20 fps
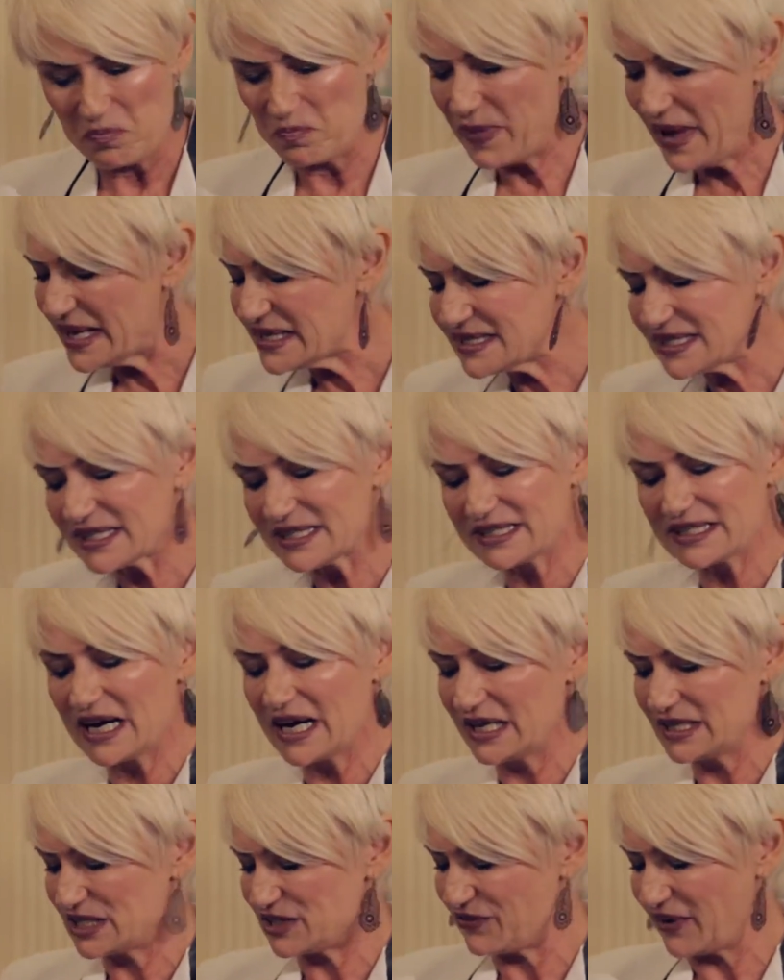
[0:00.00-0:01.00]
basic
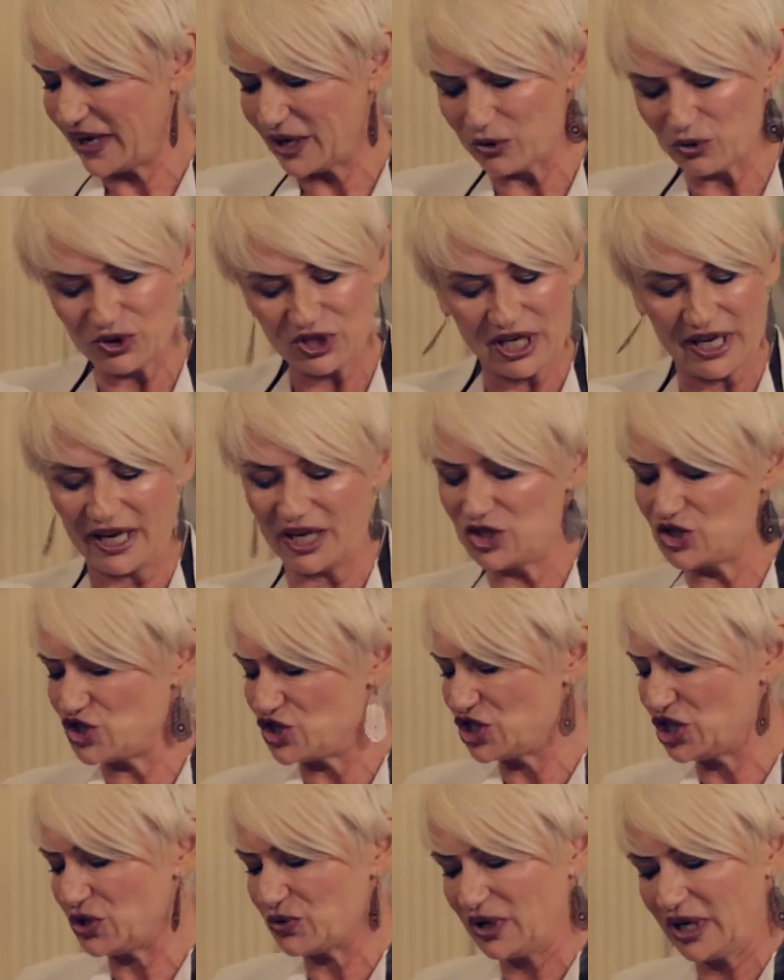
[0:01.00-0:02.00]
science faculty,
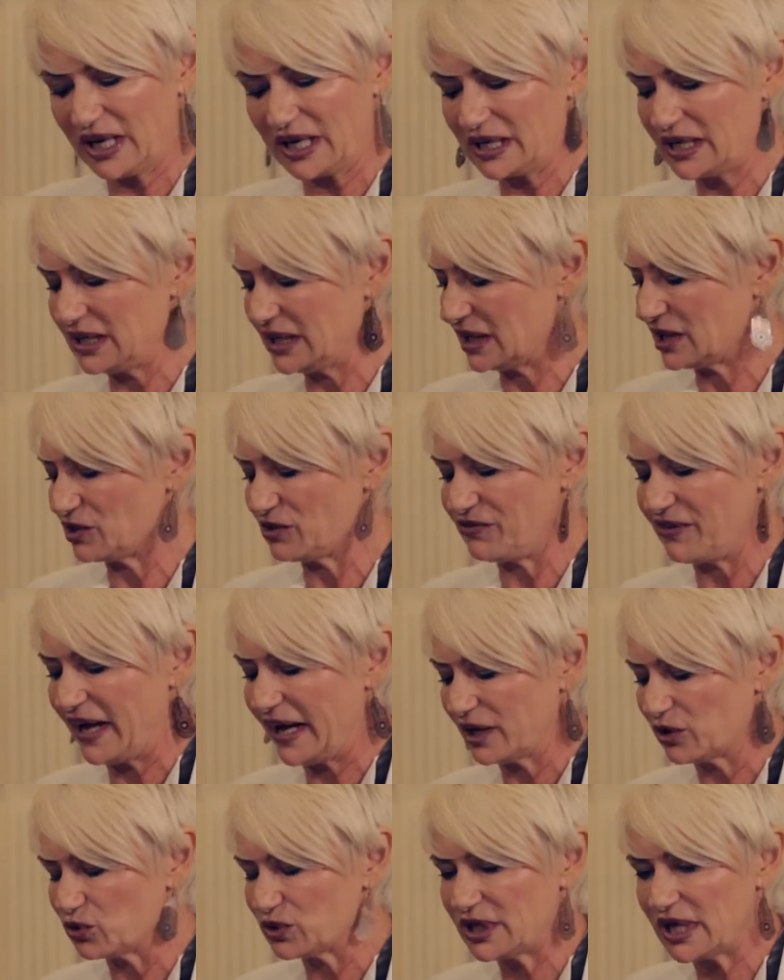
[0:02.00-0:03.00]
engineering, clinical
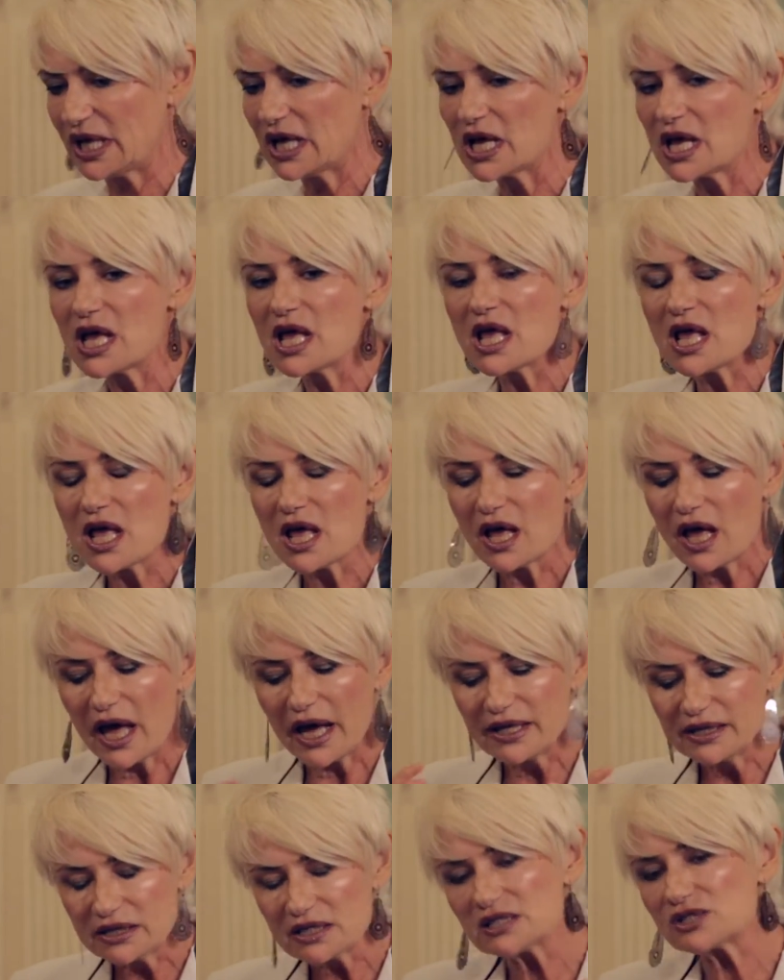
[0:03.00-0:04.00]
faculty,
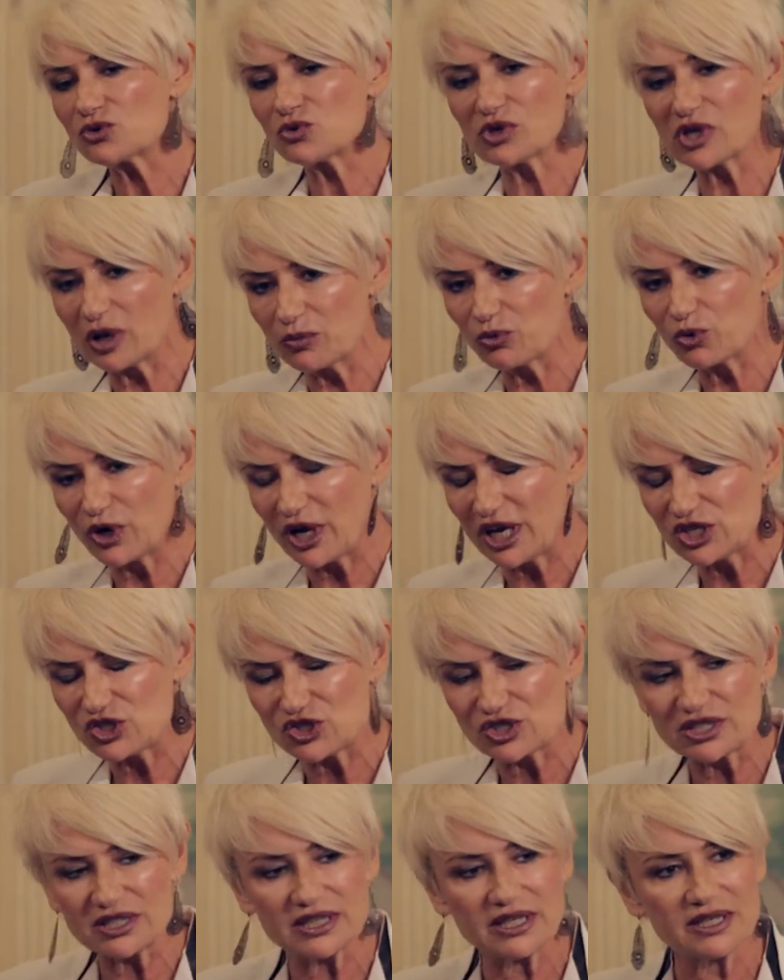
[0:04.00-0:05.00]
and this collaboration